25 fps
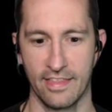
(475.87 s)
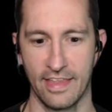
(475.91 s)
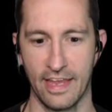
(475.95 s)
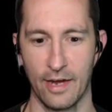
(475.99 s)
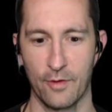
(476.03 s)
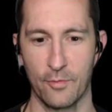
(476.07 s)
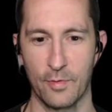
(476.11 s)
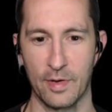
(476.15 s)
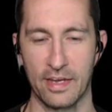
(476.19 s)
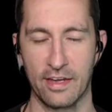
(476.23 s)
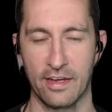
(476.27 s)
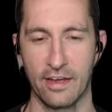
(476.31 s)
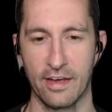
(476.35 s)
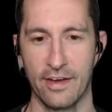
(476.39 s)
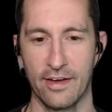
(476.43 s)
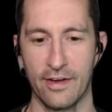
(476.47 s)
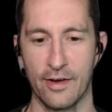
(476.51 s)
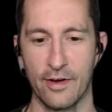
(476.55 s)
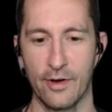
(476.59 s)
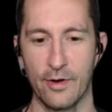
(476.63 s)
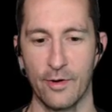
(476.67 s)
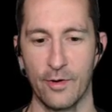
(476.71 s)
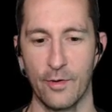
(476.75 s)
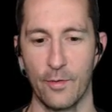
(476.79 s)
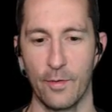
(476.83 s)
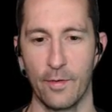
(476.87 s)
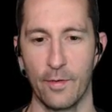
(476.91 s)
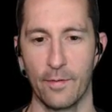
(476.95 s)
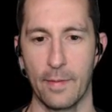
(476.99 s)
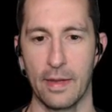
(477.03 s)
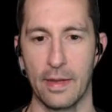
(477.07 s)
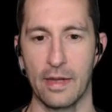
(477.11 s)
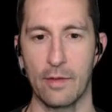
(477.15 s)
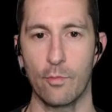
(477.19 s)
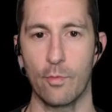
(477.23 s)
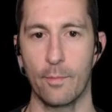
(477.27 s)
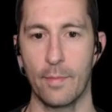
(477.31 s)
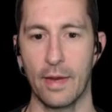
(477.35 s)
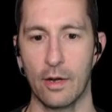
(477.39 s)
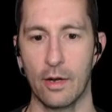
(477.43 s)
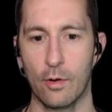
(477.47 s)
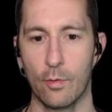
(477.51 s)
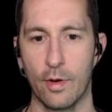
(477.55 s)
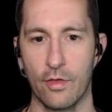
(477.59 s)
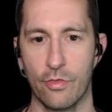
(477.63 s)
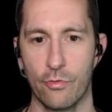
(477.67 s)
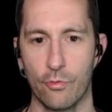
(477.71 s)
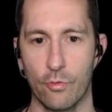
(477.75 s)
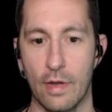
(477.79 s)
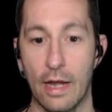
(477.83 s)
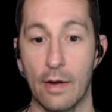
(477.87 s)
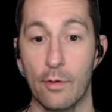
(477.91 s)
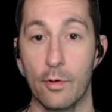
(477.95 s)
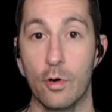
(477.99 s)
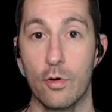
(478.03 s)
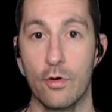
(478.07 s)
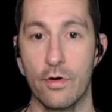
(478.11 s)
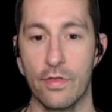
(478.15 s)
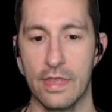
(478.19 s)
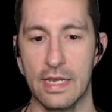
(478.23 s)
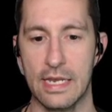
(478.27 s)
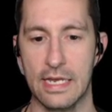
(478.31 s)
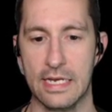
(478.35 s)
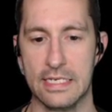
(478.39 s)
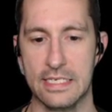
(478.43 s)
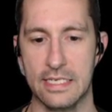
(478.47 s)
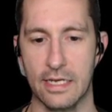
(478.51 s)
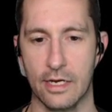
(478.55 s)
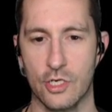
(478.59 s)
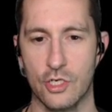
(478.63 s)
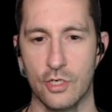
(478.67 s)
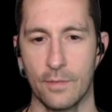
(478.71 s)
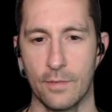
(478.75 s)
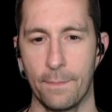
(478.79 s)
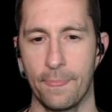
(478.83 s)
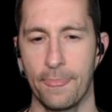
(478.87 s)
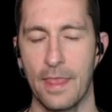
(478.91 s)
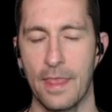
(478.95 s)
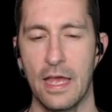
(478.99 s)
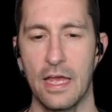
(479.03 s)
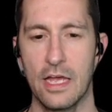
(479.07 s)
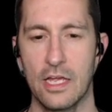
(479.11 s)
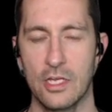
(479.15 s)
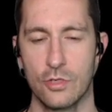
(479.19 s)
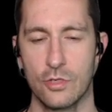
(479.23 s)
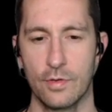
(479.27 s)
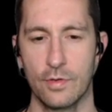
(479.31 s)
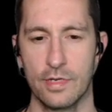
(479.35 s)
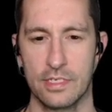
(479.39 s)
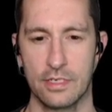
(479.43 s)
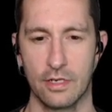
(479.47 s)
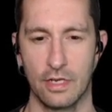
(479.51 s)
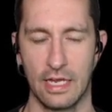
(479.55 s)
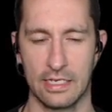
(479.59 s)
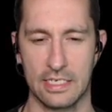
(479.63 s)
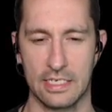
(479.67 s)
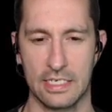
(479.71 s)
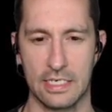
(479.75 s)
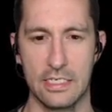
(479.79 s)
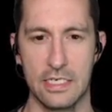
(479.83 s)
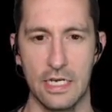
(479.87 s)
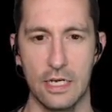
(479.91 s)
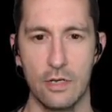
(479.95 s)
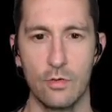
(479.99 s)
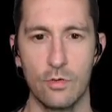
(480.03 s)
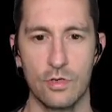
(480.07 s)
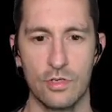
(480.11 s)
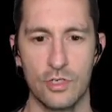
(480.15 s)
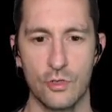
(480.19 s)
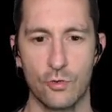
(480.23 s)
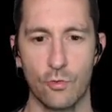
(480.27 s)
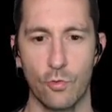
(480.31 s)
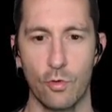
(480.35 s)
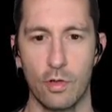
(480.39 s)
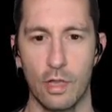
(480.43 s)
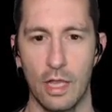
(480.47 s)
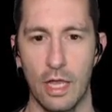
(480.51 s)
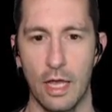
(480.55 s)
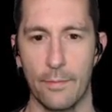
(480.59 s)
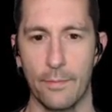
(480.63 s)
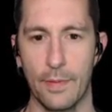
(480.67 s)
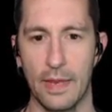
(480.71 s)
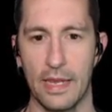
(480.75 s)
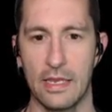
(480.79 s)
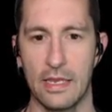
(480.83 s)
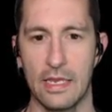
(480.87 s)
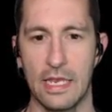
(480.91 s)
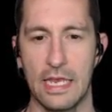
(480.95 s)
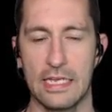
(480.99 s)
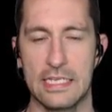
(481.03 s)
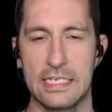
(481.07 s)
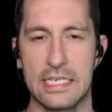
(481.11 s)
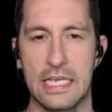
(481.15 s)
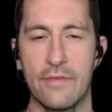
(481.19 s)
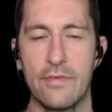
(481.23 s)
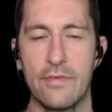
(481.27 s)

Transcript: There we go. Made our way through. Now we're going to the next section. So it's continuing to scroll up, and it's